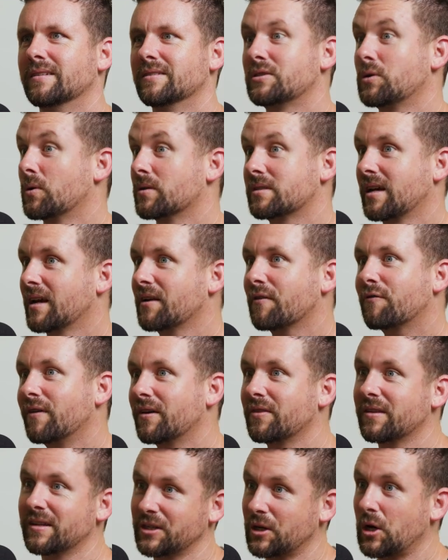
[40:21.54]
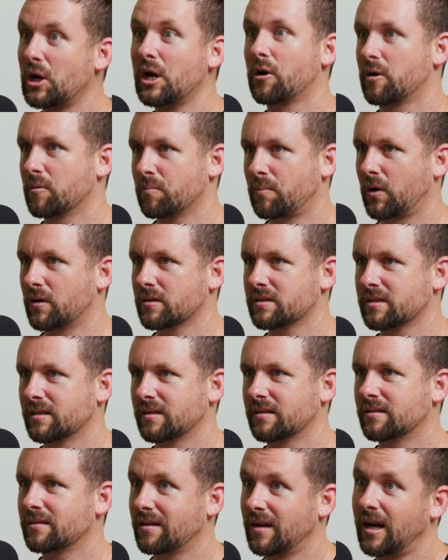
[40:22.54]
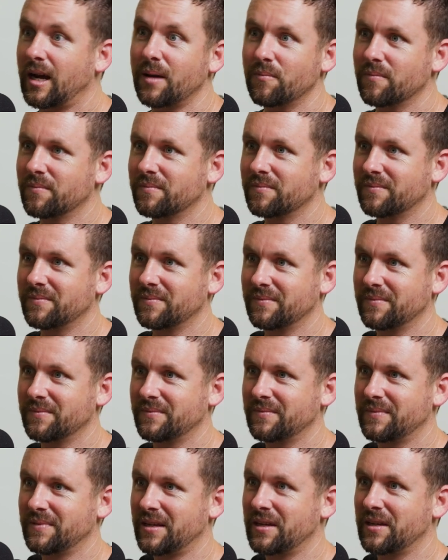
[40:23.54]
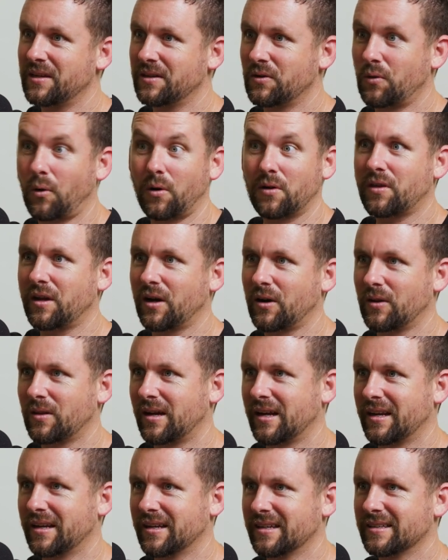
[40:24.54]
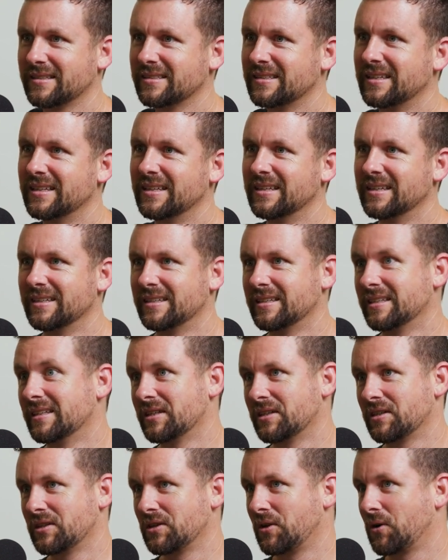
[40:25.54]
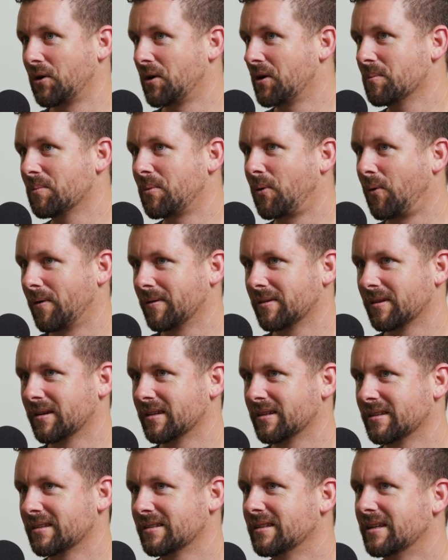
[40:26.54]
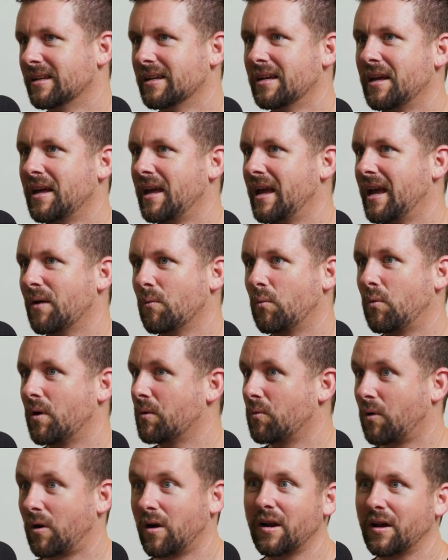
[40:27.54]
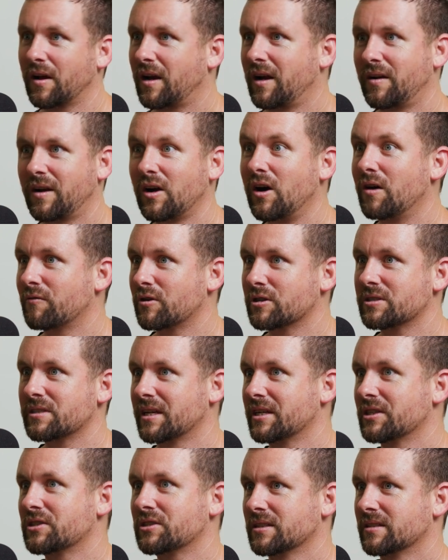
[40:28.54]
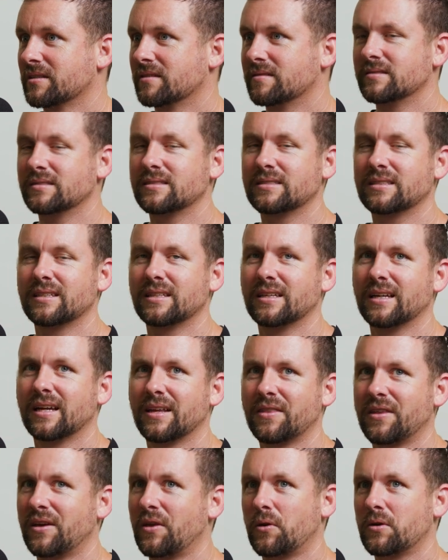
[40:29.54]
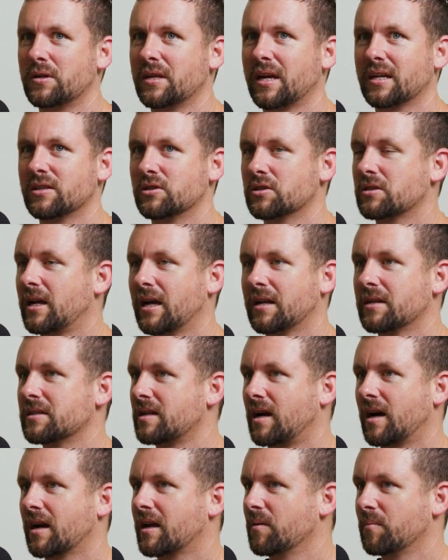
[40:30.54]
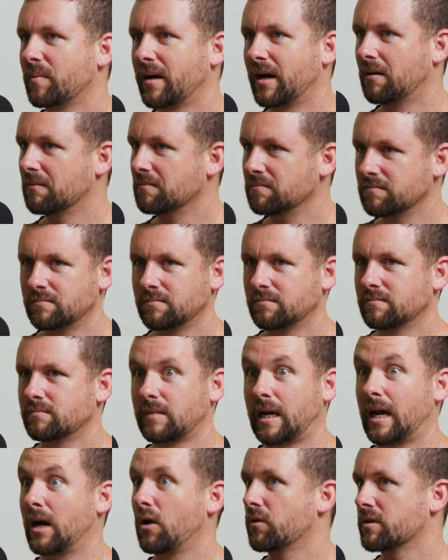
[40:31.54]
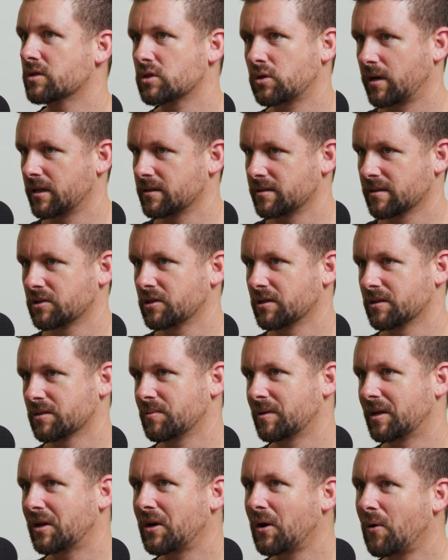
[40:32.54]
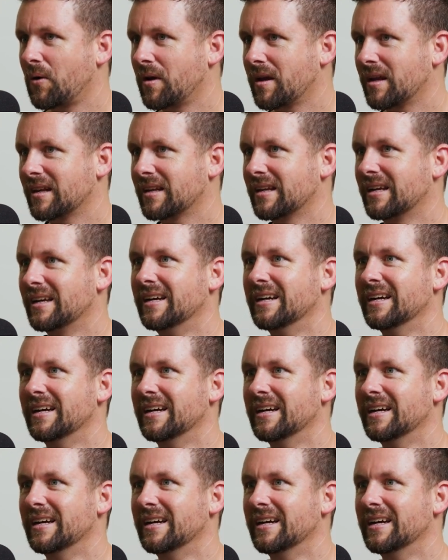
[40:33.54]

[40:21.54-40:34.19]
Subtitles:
So it's kind of fun that you're here in person. I'm in North Carolina, you're in Portland, and we were on a conversation the other day just kind of talking about how this transition has been going.